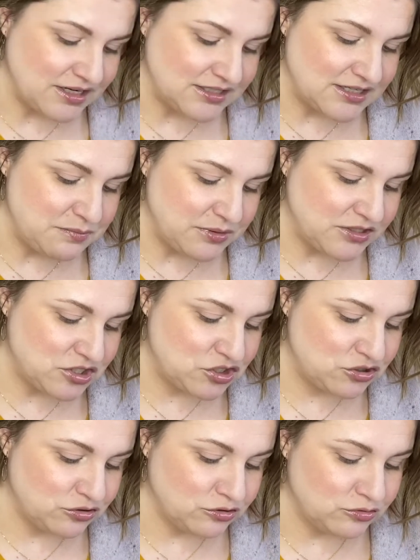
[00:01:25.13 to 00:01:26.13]
dip
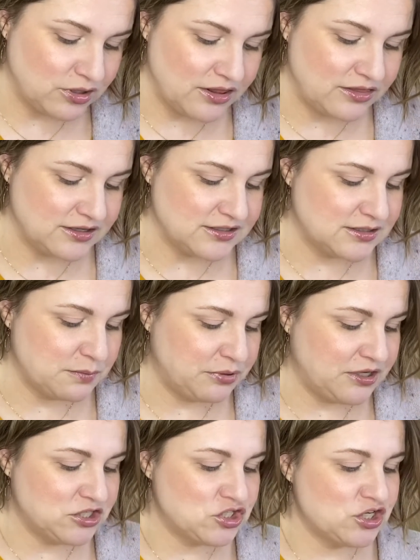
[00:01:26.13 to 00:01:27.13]
into this
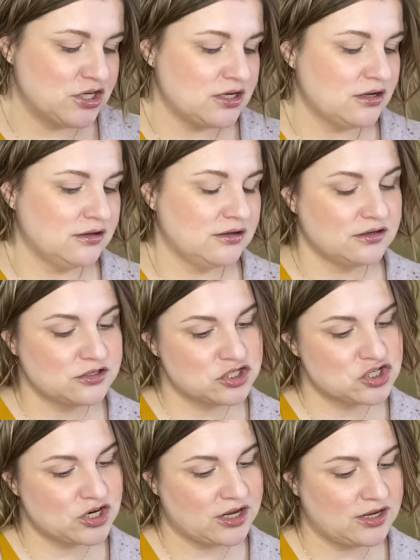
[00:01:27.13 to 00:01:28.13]
peachy
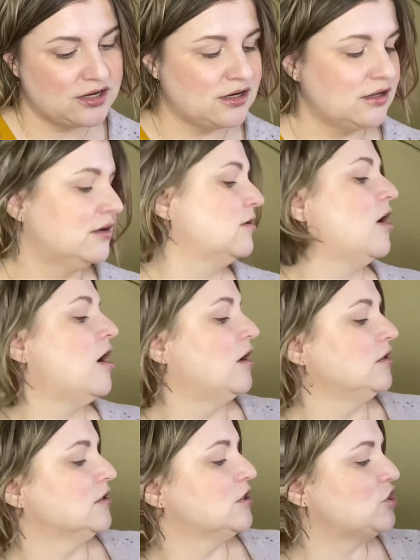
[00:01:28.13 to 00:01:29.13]
shade
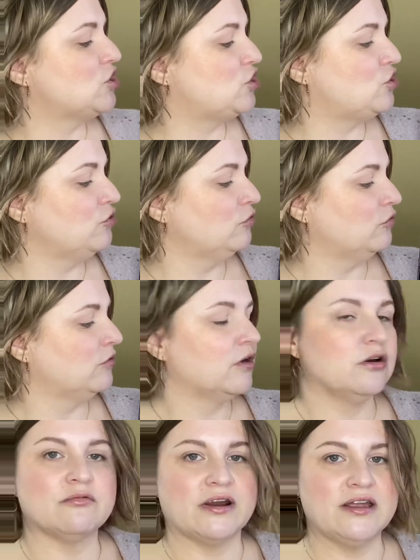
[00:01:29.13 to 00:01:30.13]
called Dune
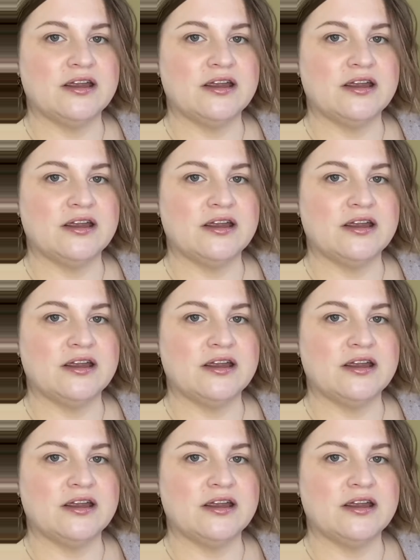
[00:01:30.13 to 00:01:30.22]
right here.